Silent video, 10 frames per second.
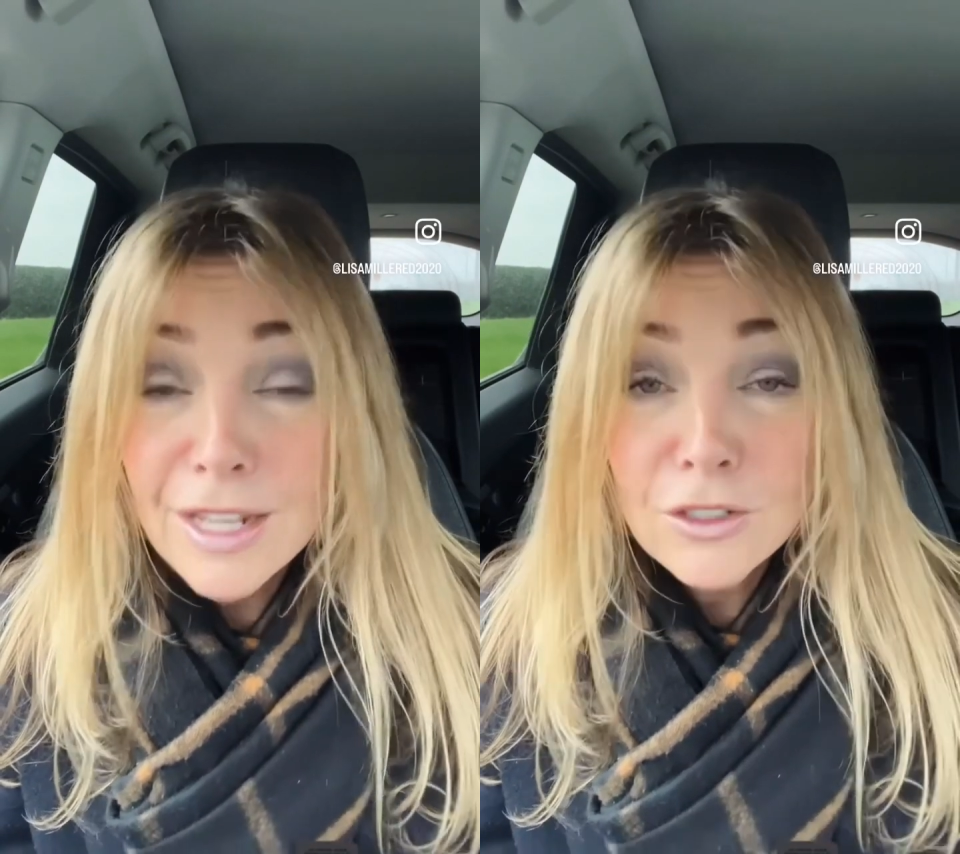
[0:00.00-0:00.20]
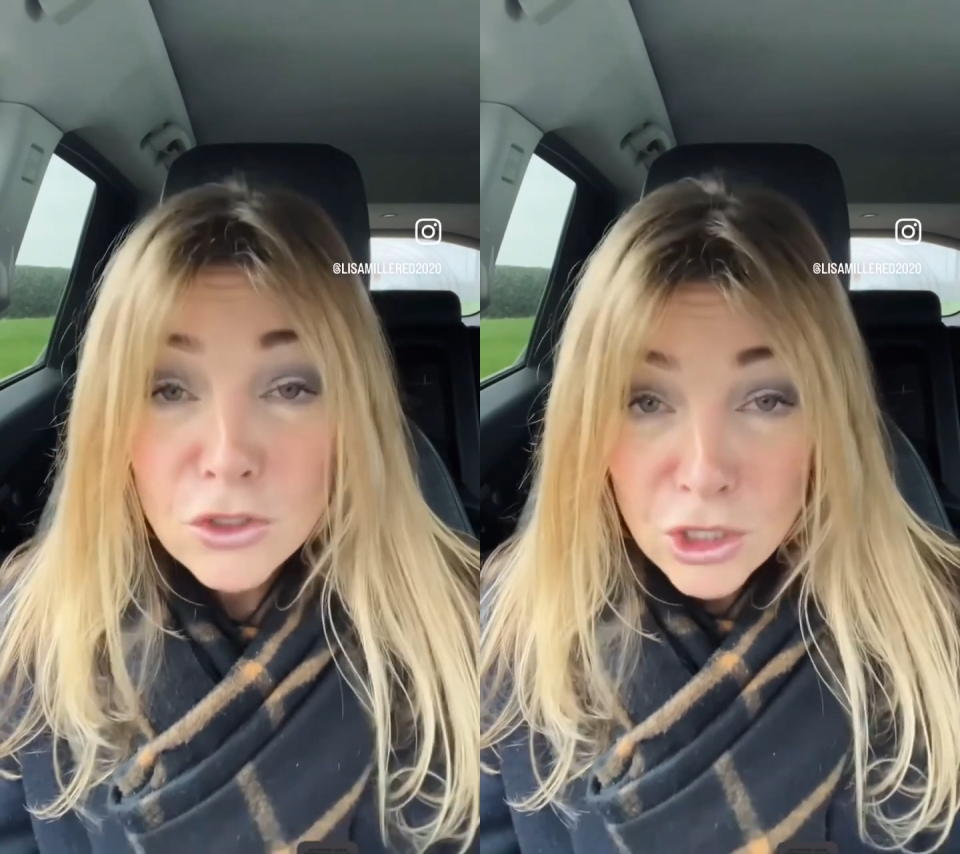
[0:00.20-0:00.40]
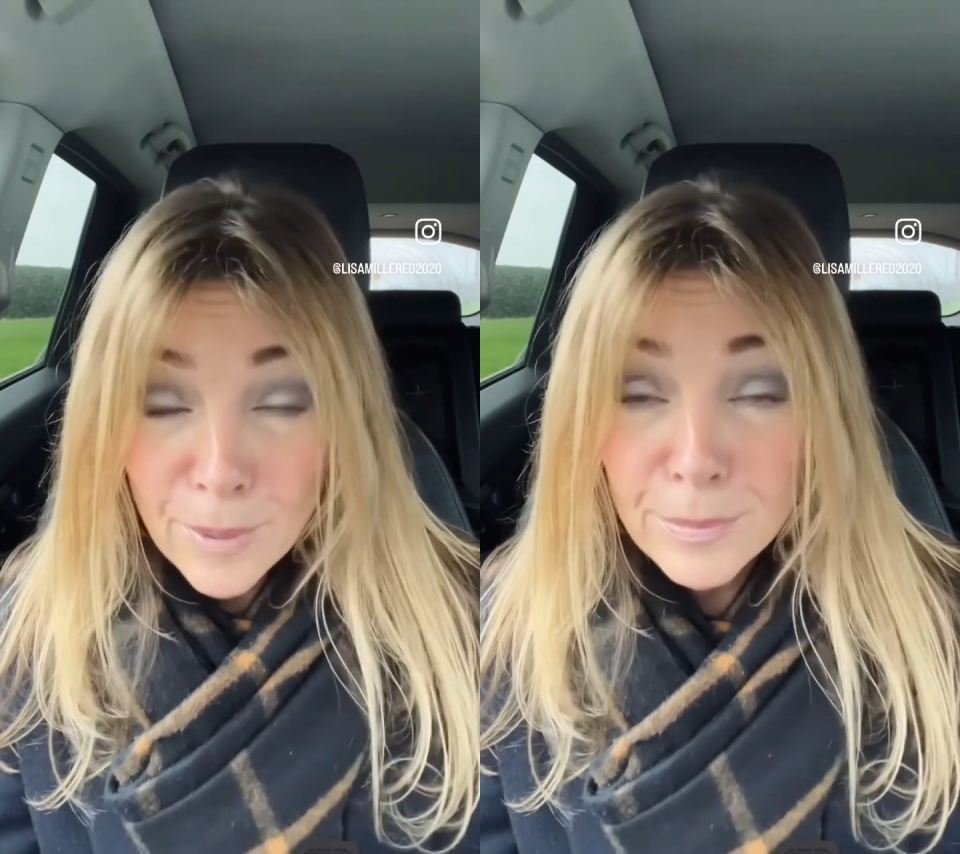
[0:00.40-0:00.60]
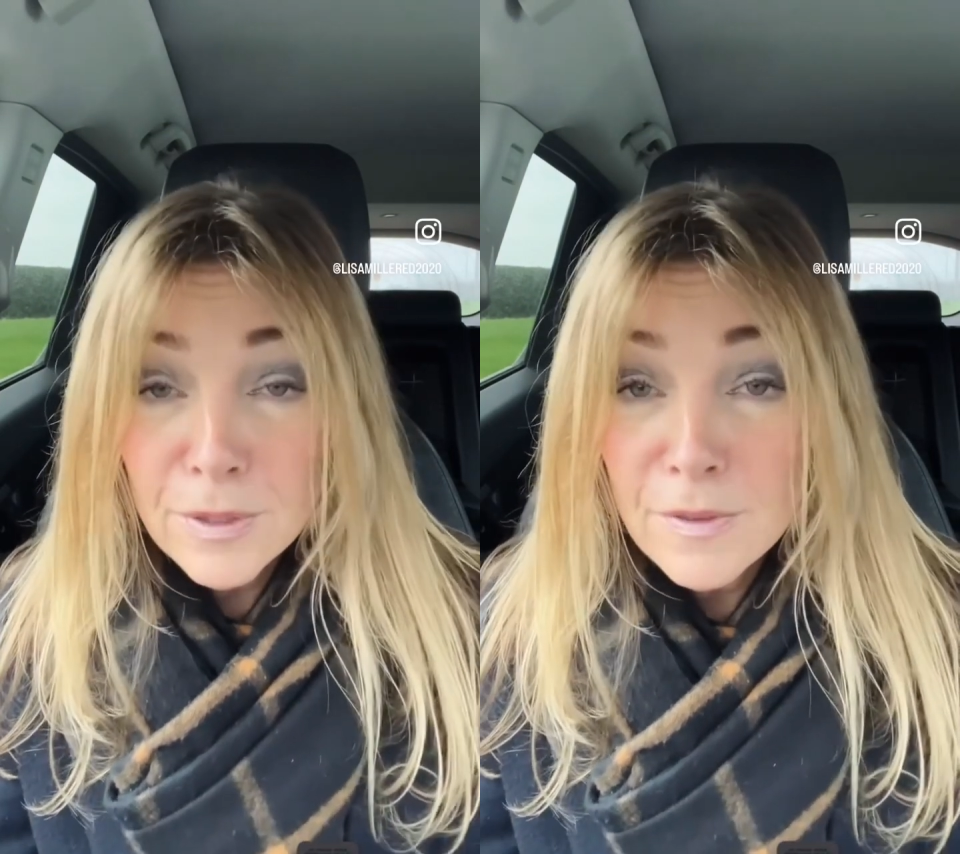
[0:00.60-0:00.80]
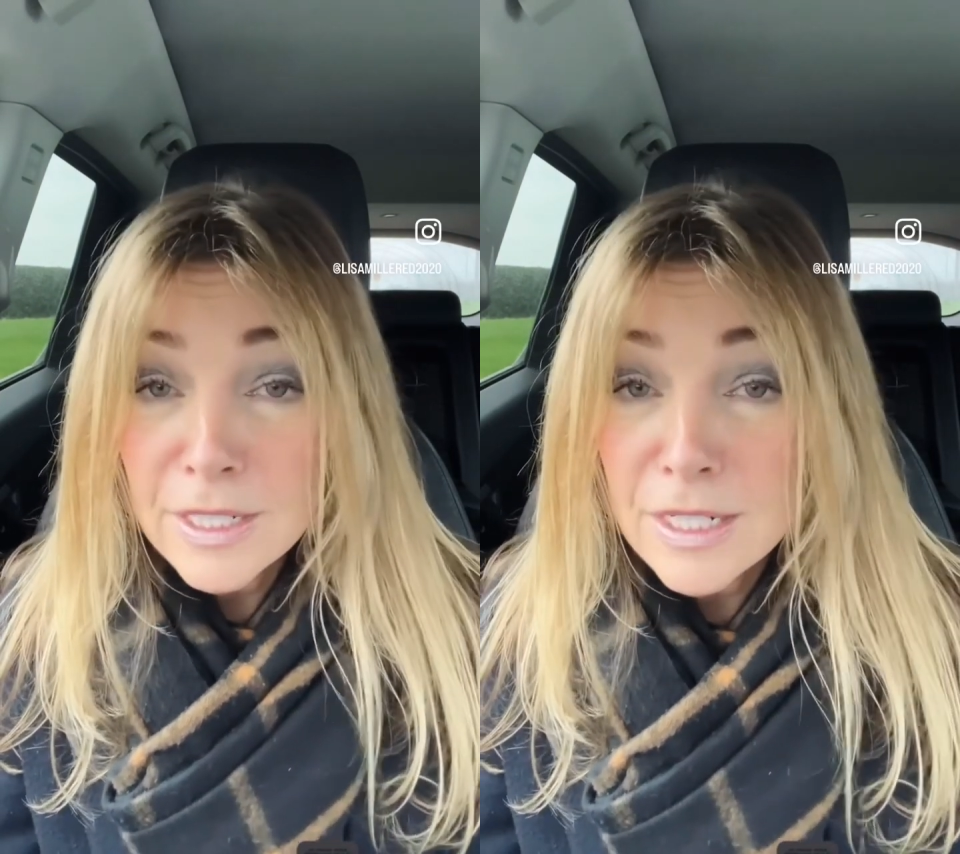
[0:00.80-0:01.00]
and
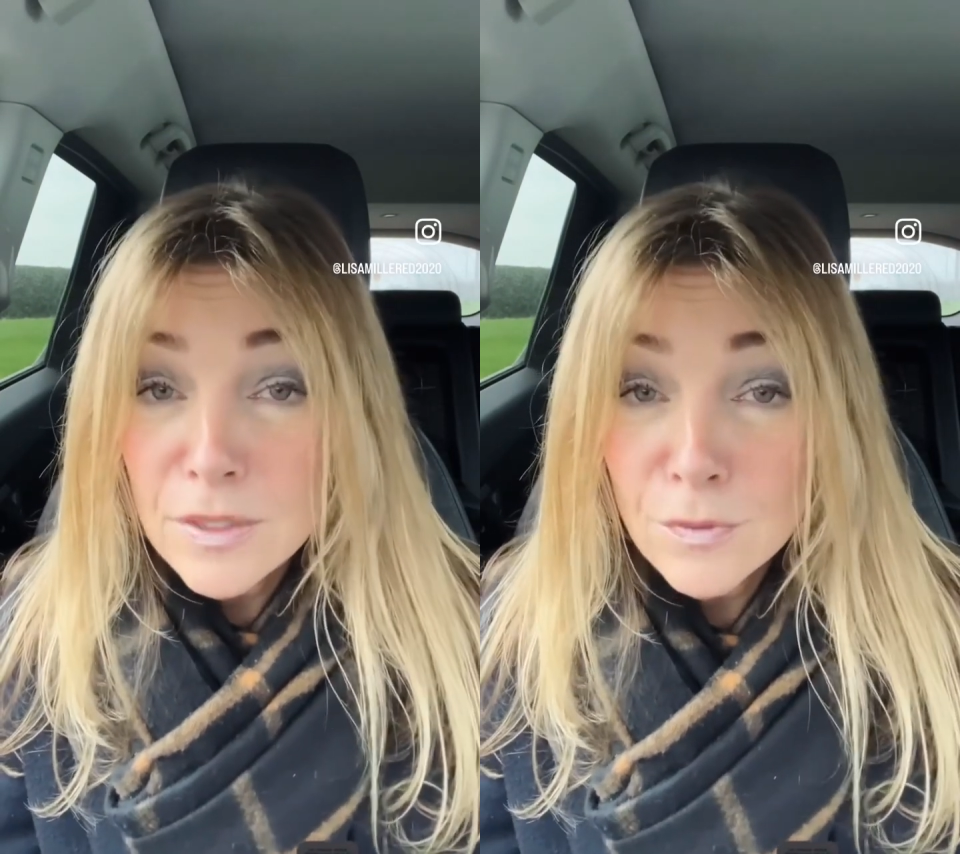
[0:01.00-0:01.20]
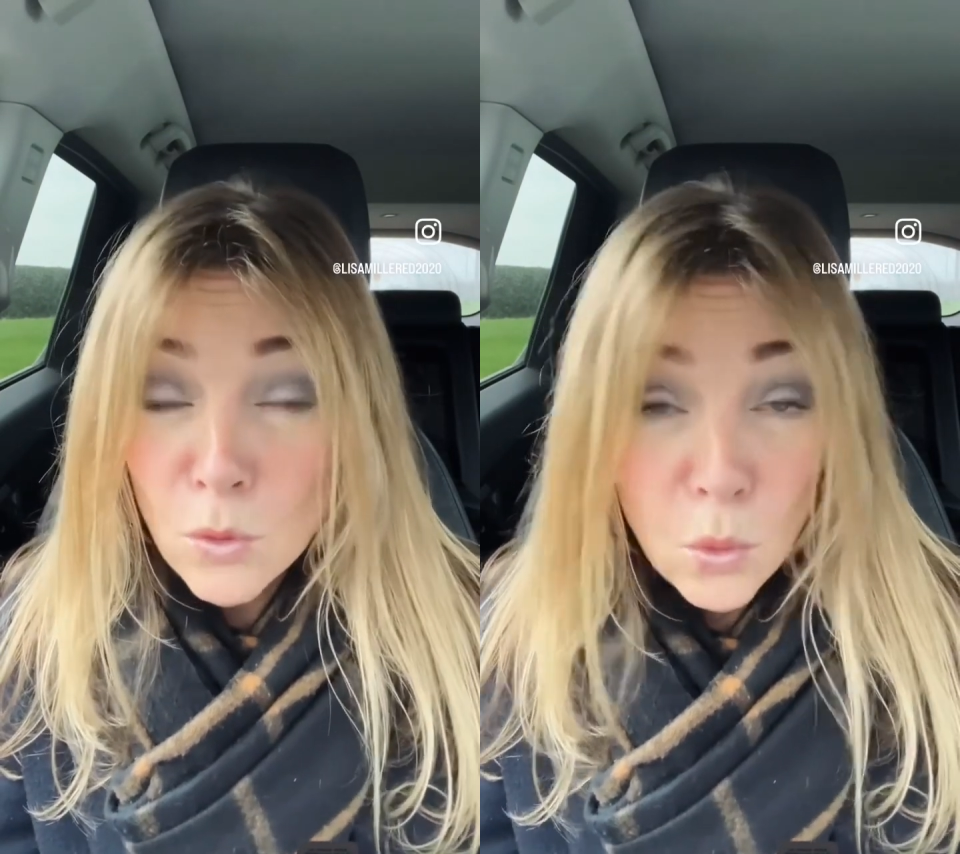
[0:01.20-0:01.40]
champion the needs of